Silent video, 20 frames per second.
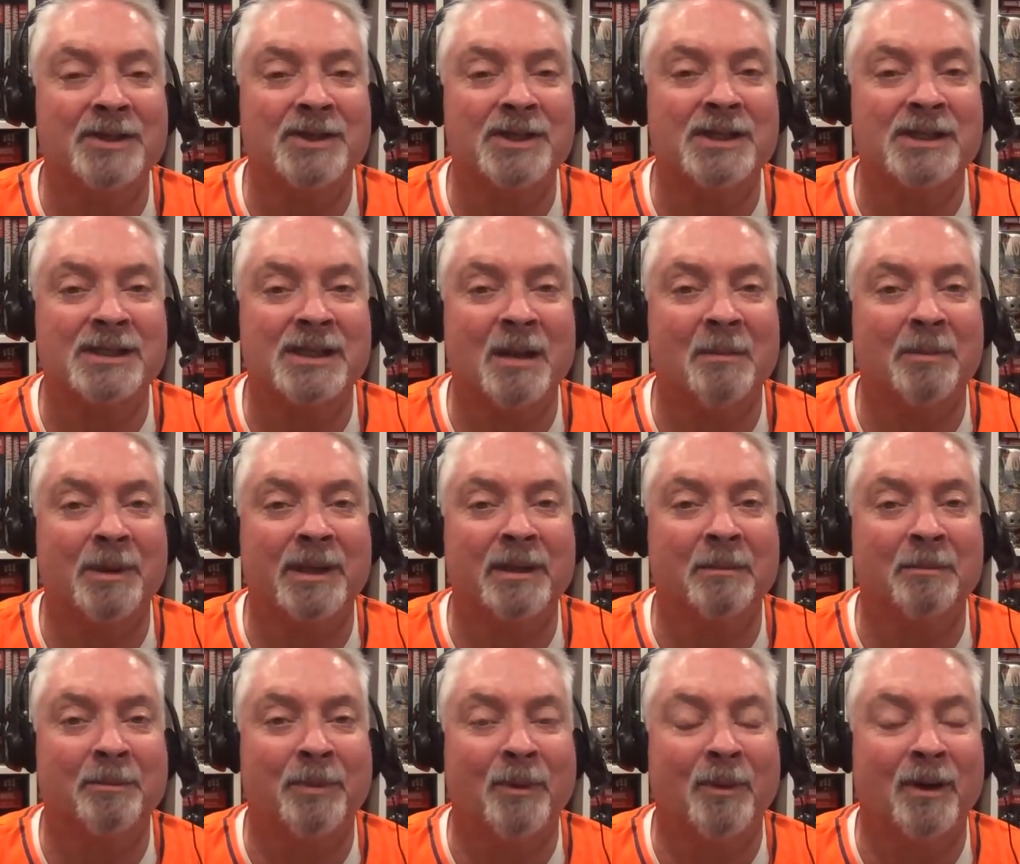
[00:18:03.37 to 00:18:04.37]
she's somebody
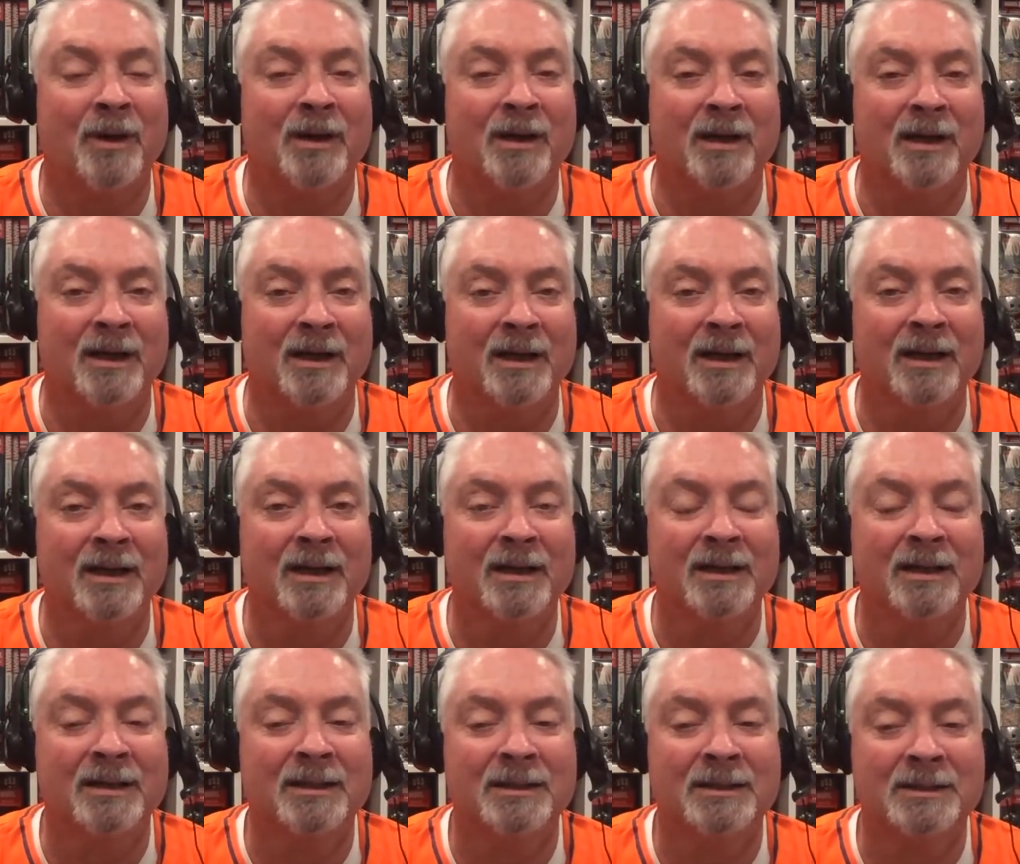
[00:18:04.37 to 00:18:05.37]
important.
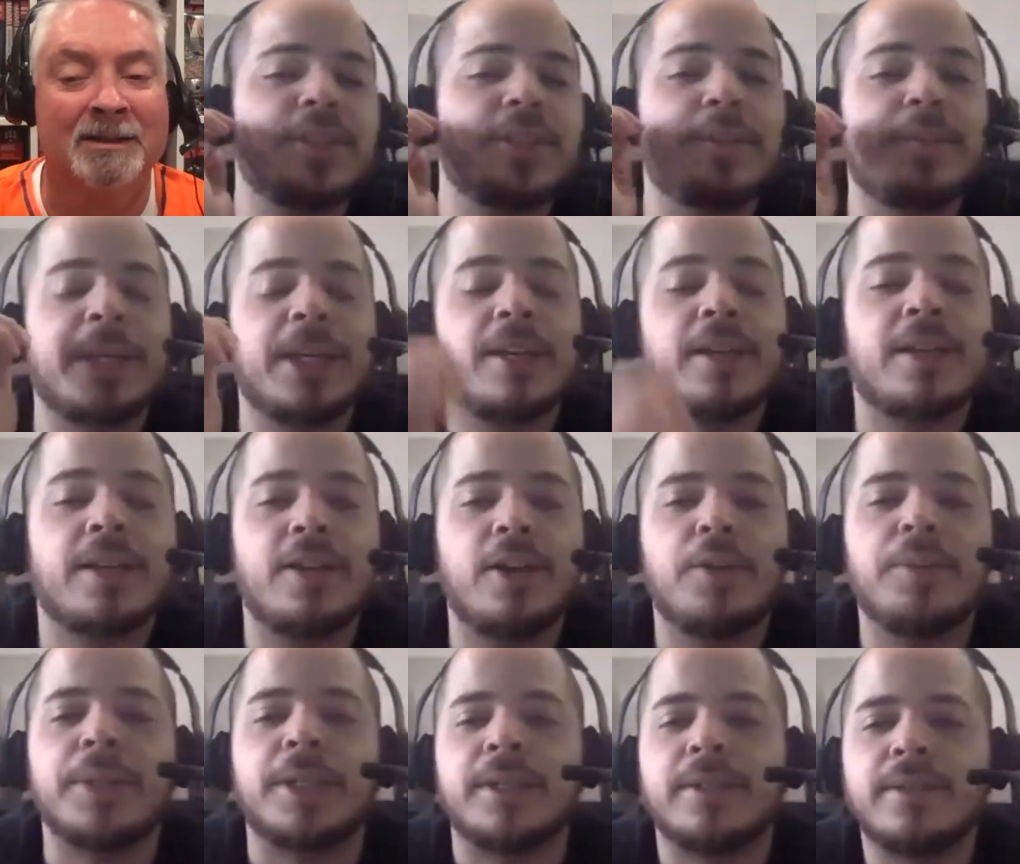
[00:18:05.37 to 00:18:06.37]
I her being a
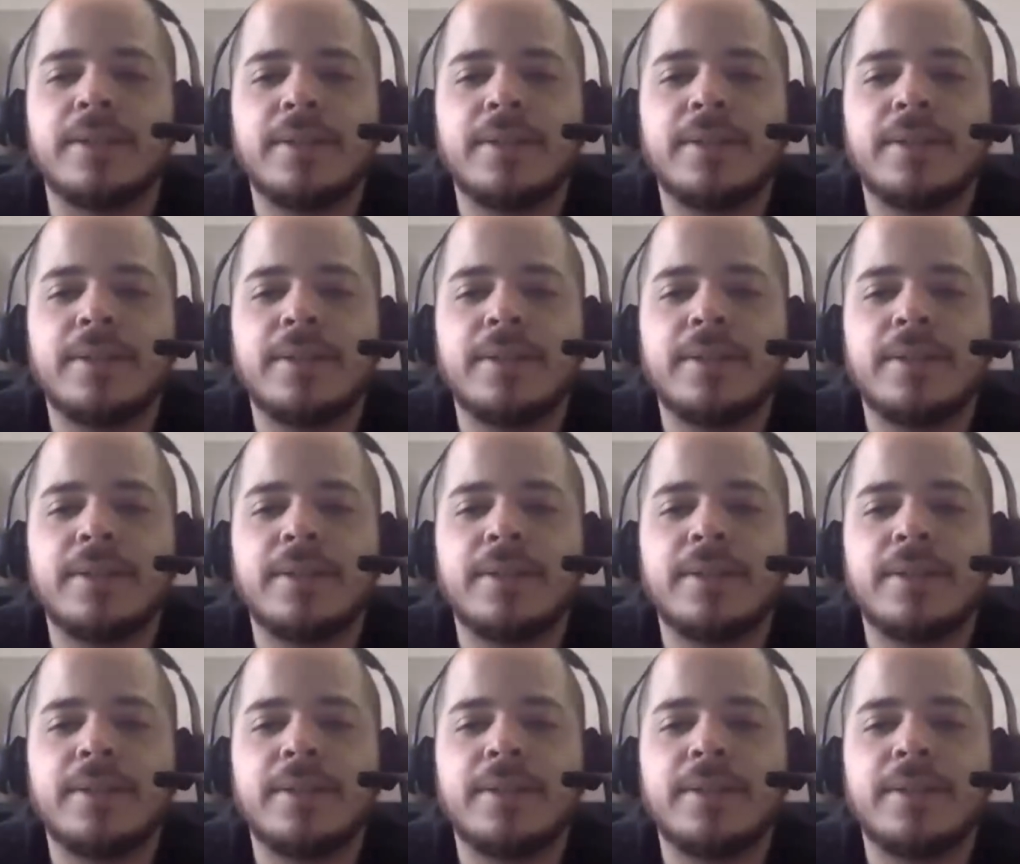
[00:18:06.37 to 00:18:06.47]
Kenobi.